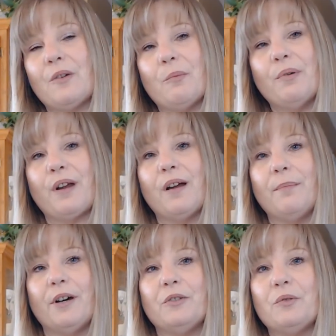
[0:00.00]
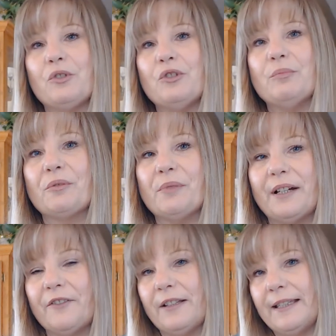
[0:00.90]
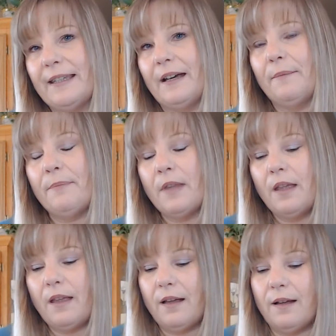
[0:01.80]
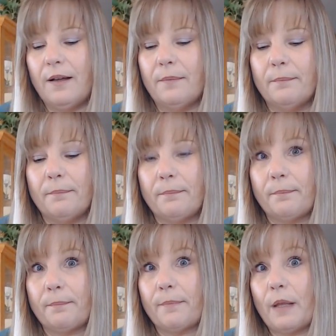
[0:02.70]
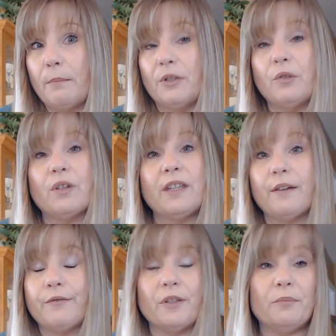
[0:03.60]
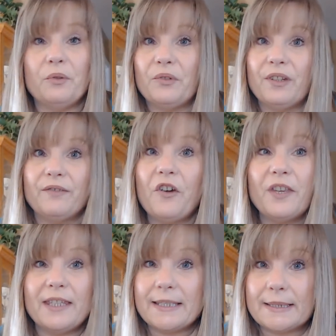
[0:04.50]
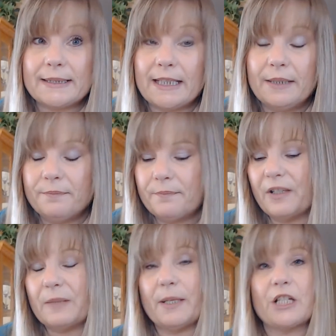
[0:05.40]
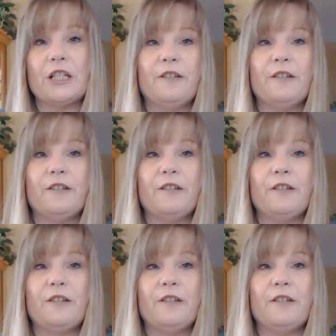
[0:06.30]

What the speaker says: put it up on YouTube or whatever like that. But you can get free music very easily, especially